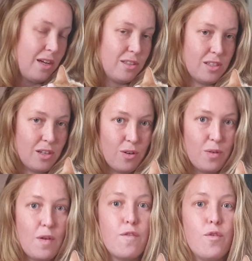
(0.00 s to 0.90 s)

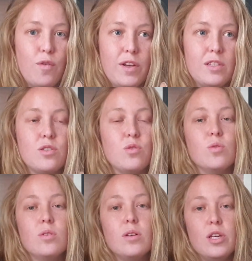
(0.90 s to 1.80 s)
So for vet
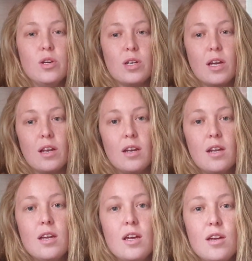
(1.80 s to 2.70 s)
school, you can
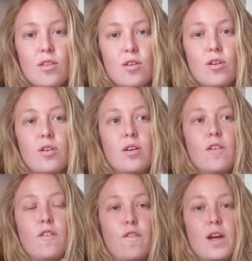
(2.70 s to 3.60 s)
either
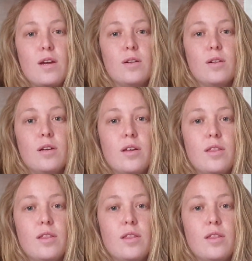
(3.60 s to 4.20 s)
fail